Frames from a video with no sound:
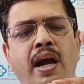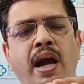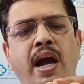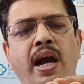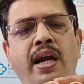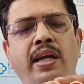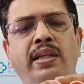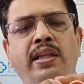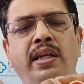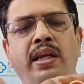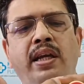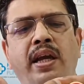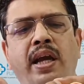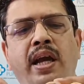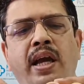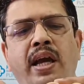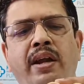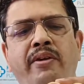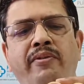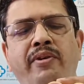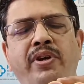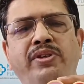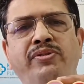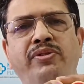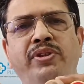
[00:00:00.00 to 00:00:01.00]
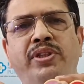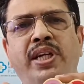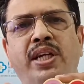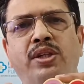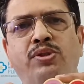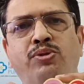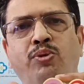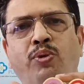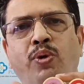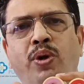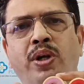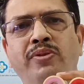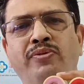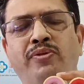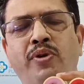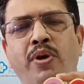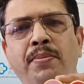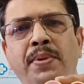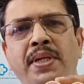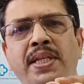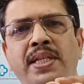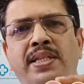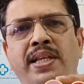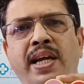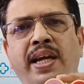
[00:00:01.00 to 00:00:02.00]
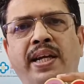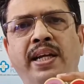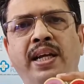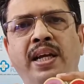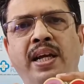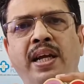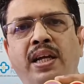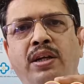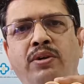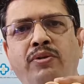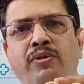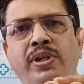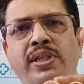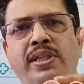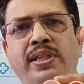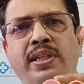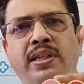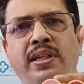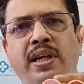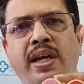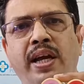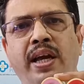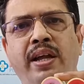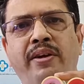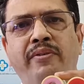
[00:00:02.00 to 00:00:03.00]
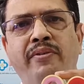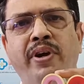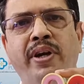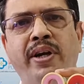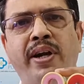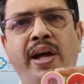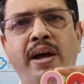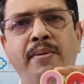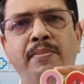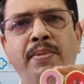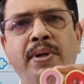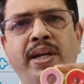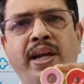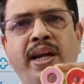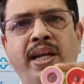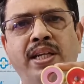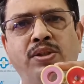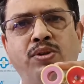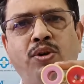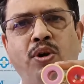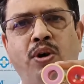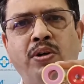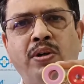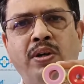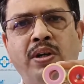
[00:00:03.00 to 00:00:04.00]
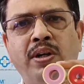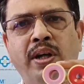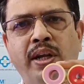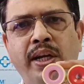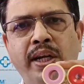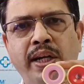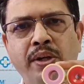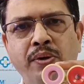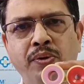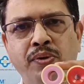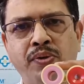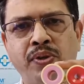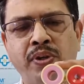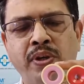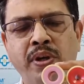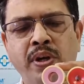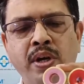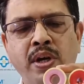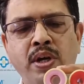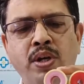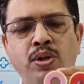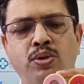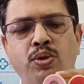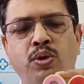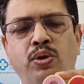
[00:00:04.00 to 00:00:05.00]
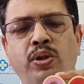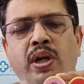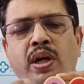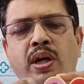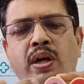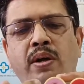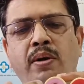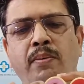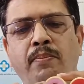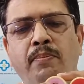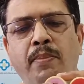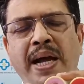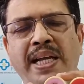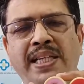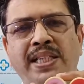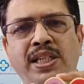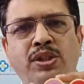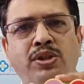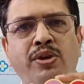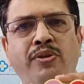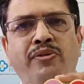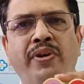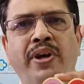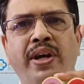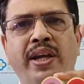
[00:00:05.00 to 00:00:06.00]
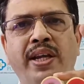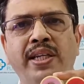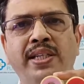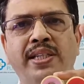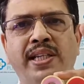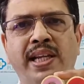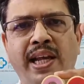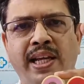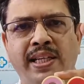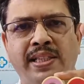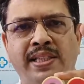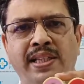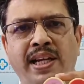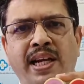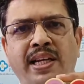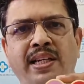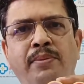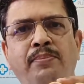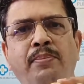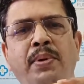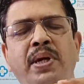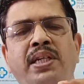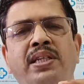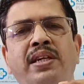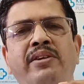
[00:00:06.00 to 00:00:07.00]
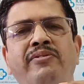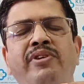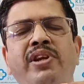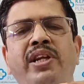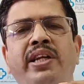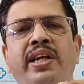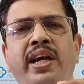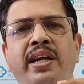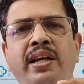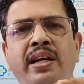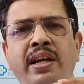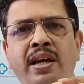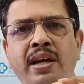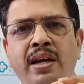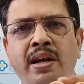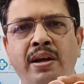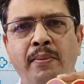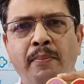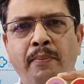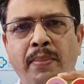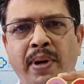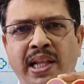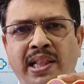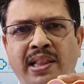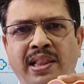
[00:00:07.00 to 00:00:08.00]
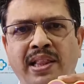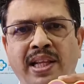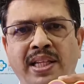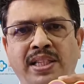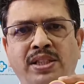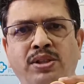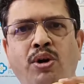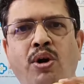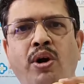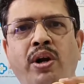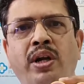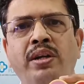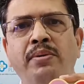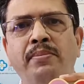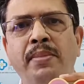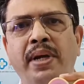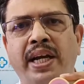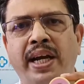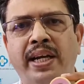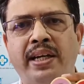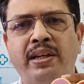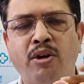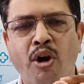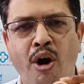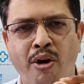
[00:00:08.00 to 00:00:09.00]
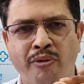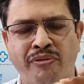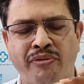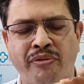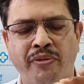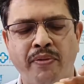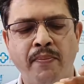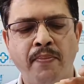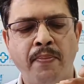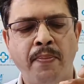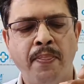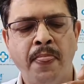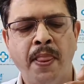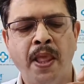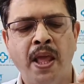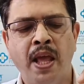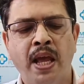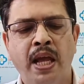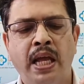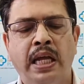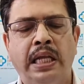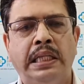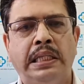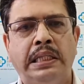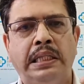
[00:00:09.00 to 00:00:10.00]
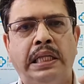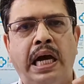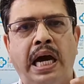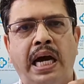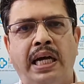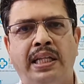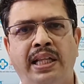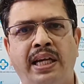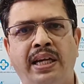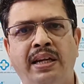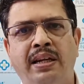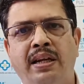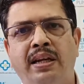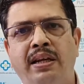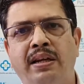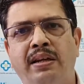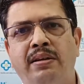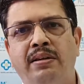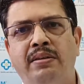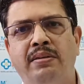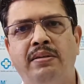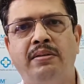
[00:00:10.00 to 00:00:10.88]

and the airways which are swollen from inside, you will see the airway diameter has got reduced. So the passage of air is less, and the patient will get breathless, or he may get cough. The other